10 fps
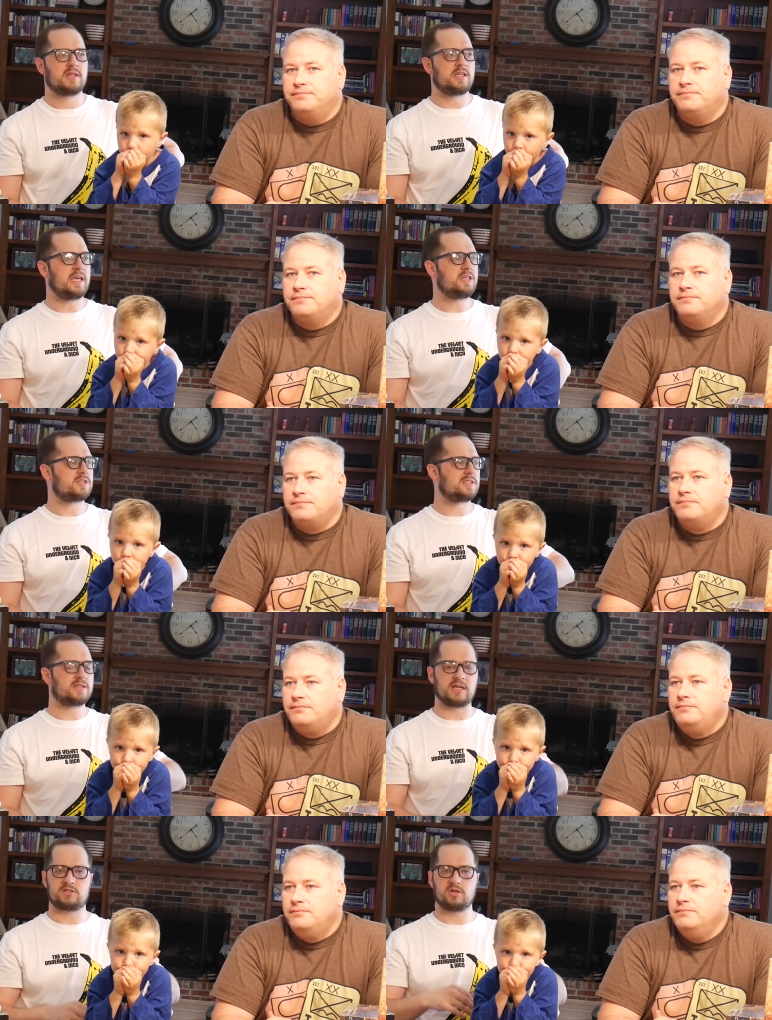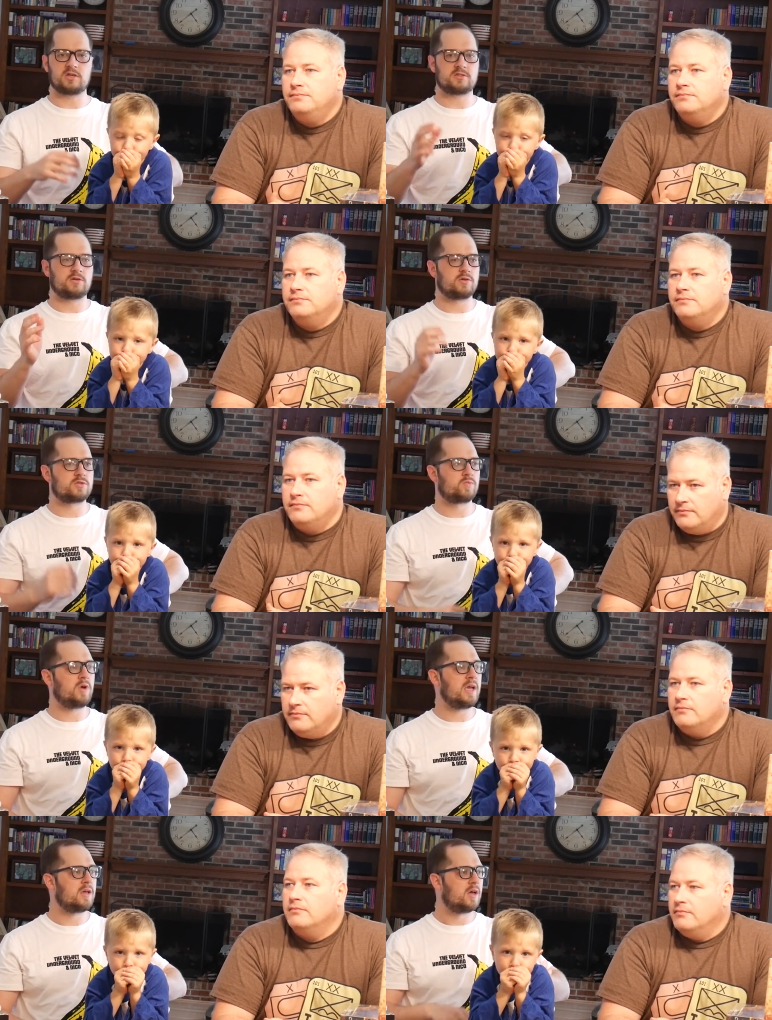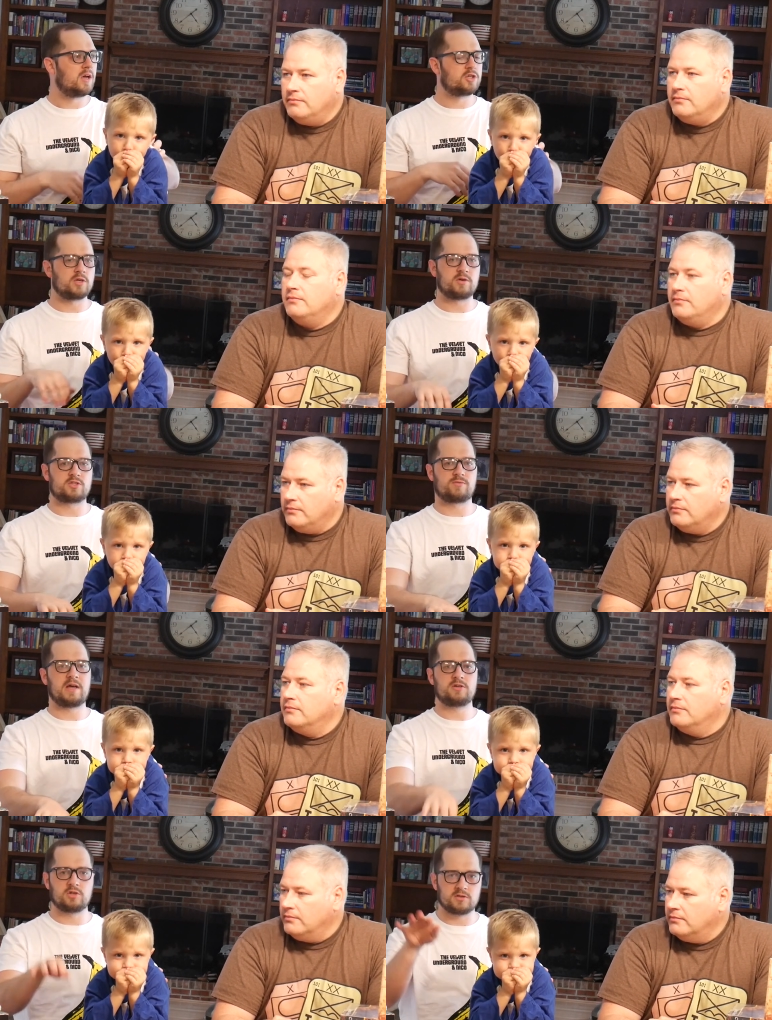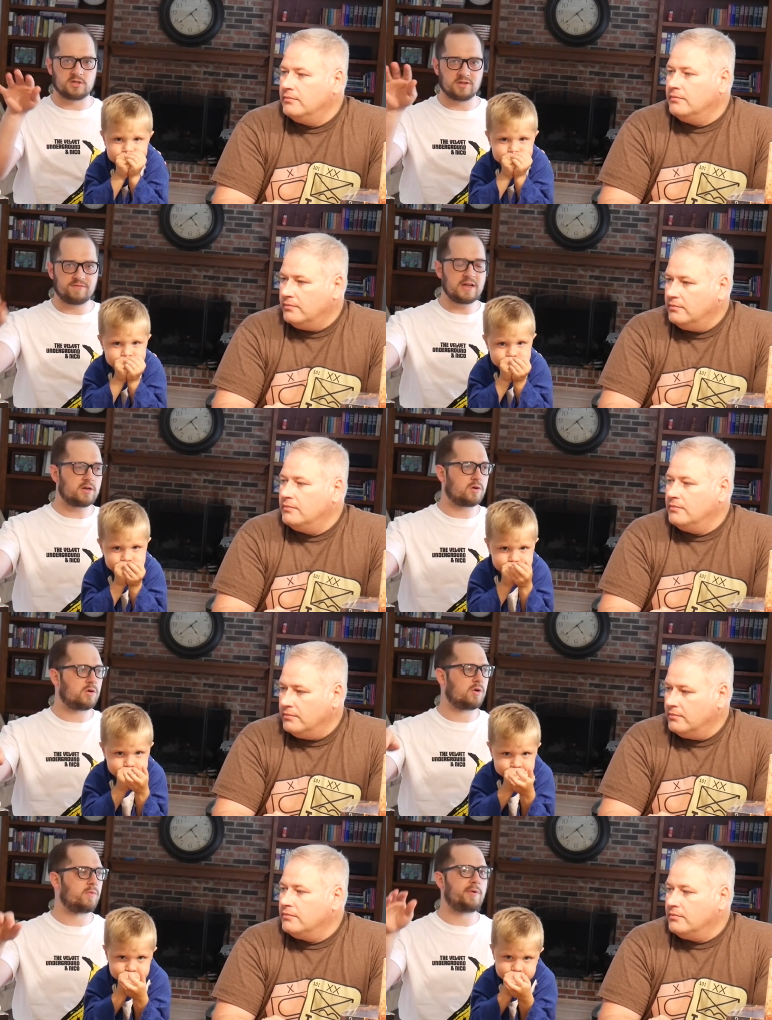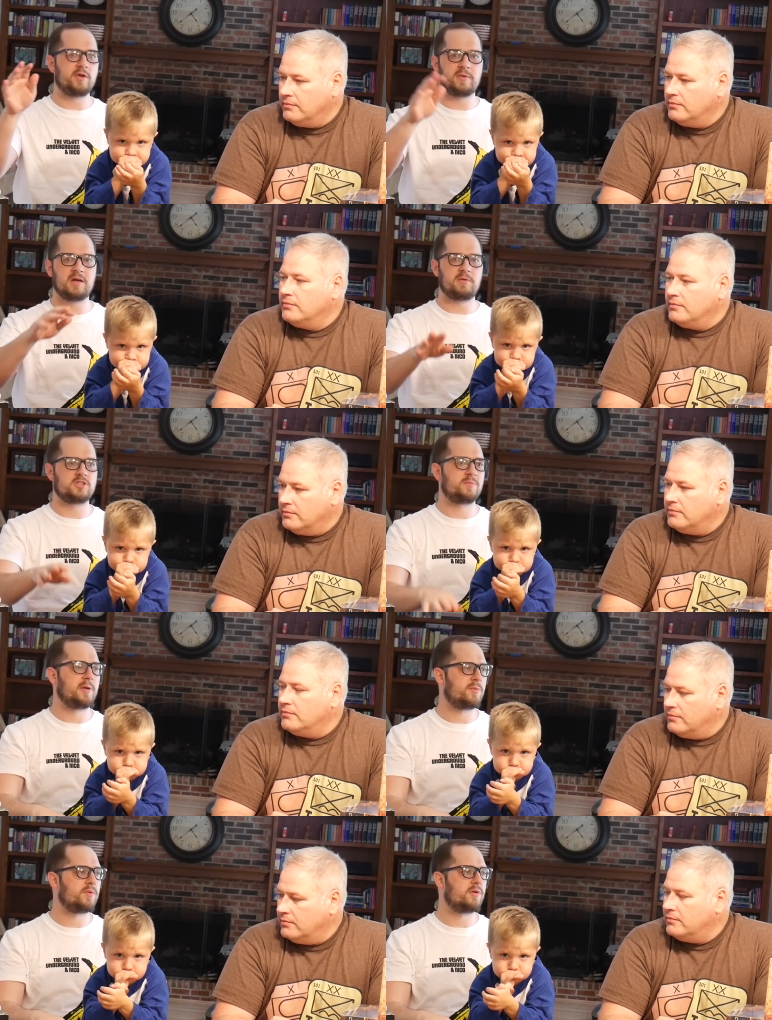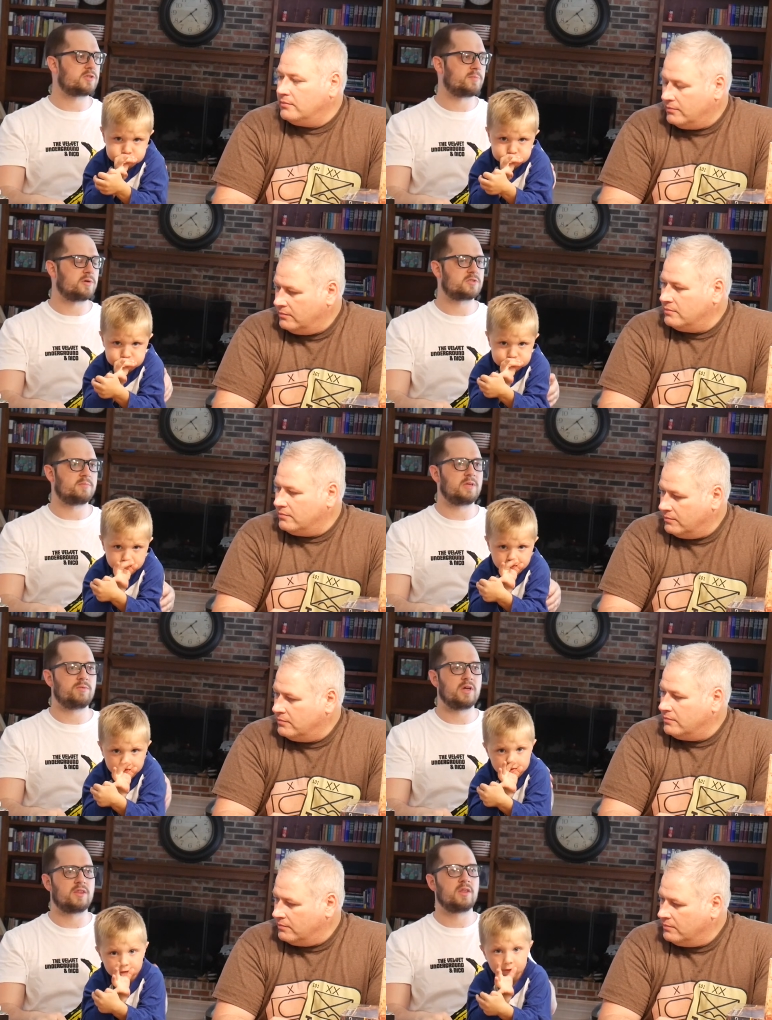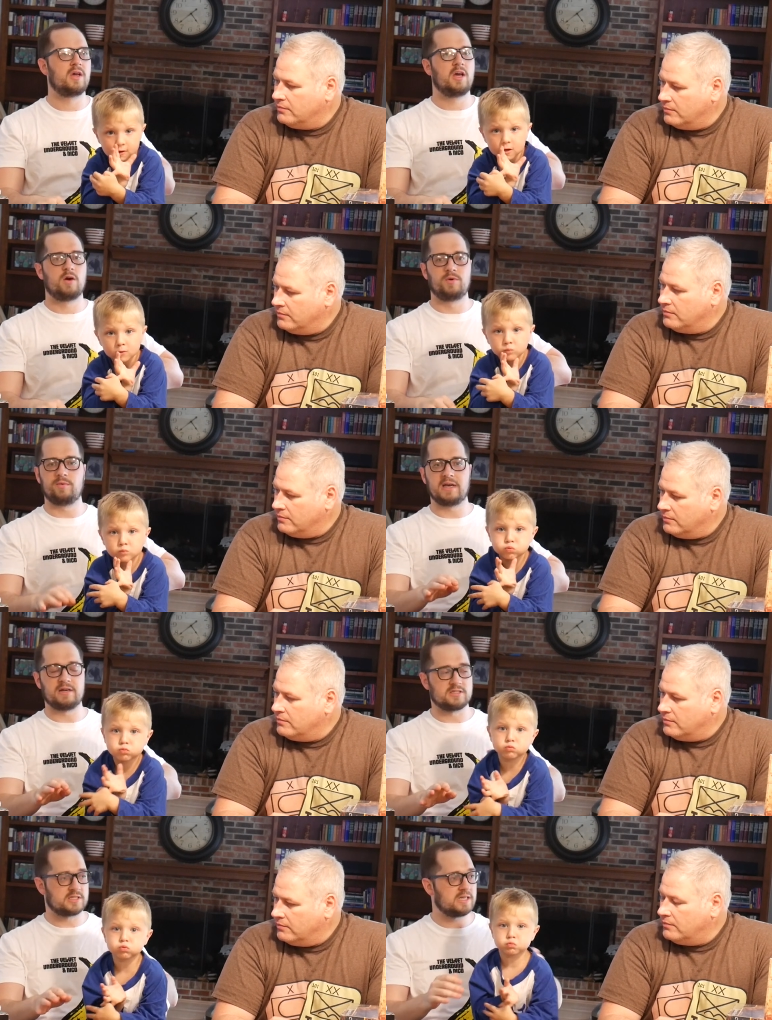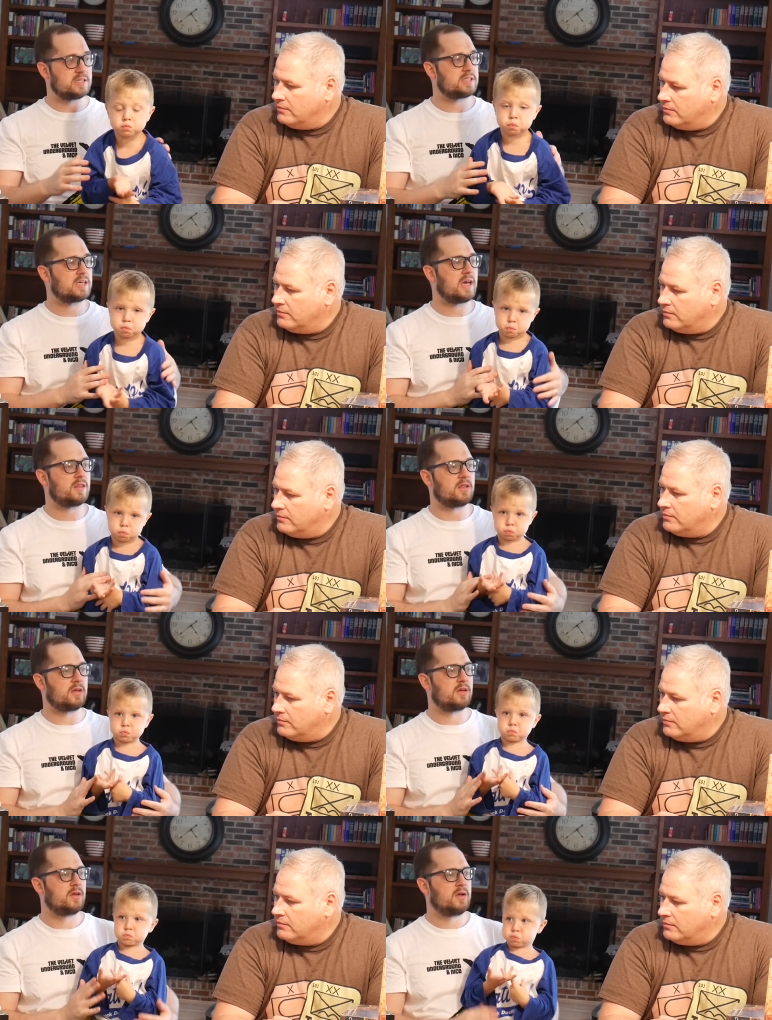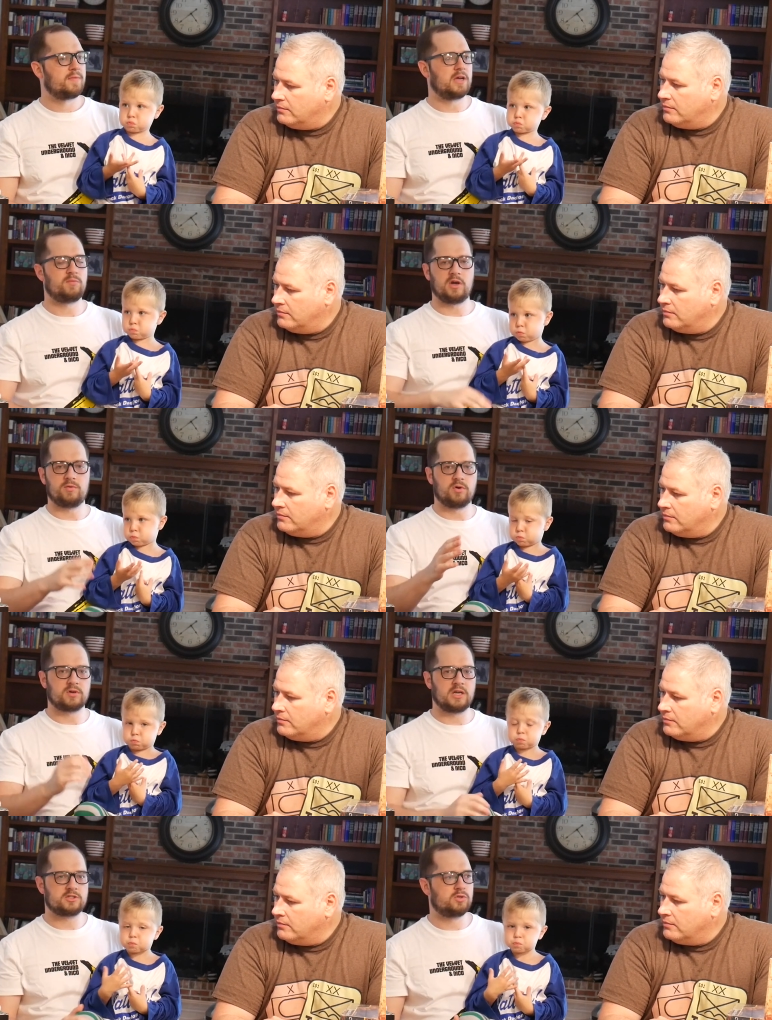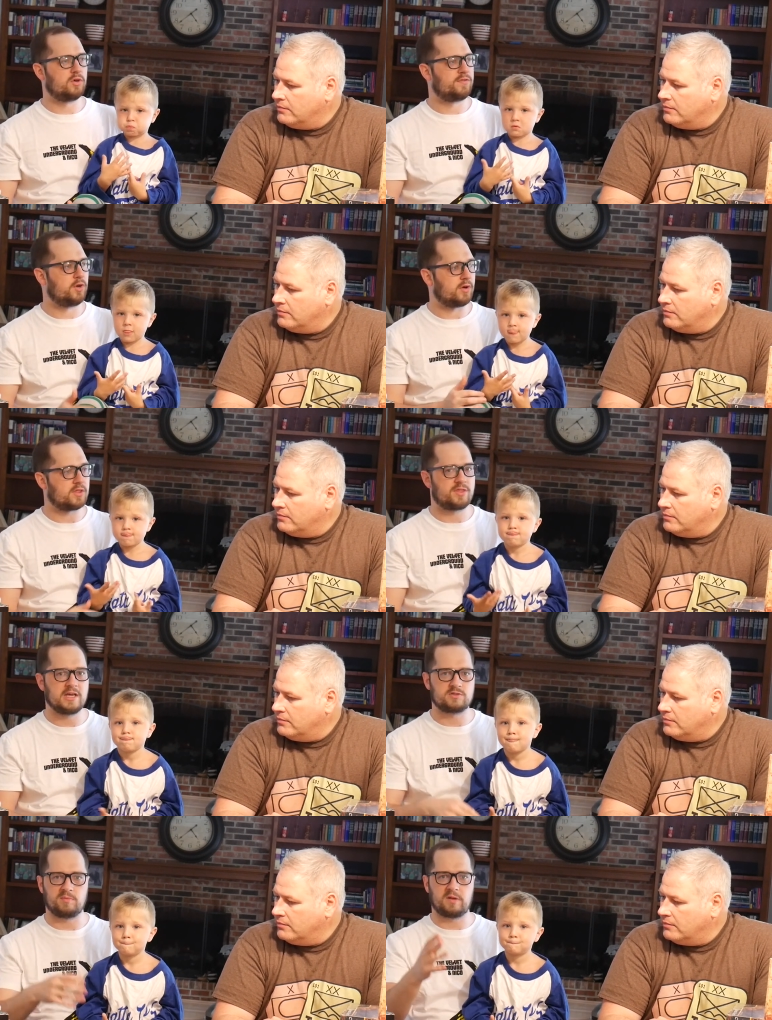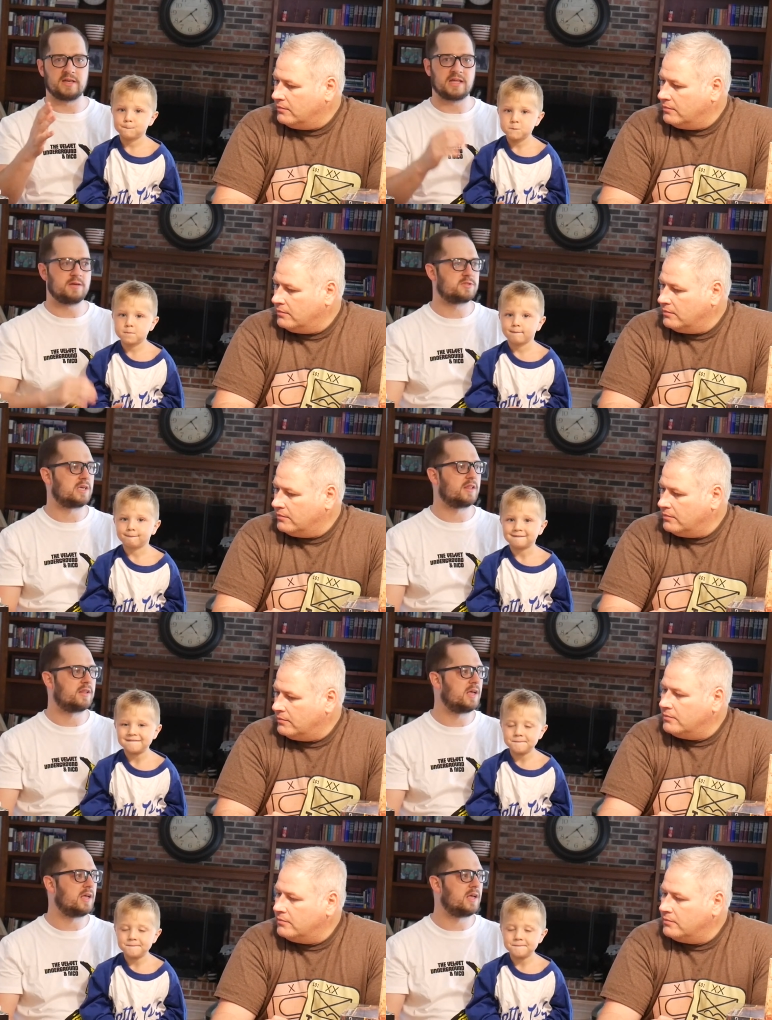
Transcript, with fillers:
Speaker 1: That he just did that, took us under his wing, showed us around, showed us to the vendor hall where we met a bunch of people we were supposed to meet with. We went out to dinner together and we organised to do a few other things. We played games together